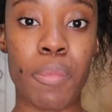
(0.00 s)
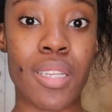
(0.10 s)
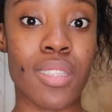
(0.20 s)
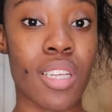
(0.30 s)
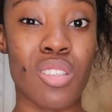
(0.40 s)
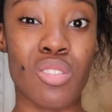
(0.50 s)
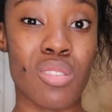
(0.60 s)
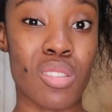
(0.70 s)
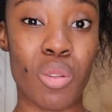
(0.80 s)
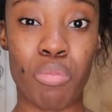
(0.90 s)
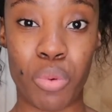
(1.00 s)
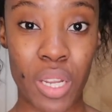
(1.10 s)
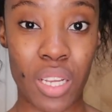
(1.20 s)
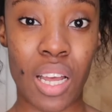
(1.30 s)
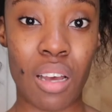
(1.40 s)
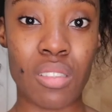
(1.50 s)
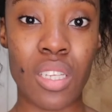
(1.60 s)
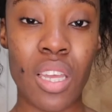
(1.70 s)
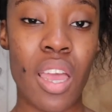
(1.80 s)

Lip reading: My skin used to still break out,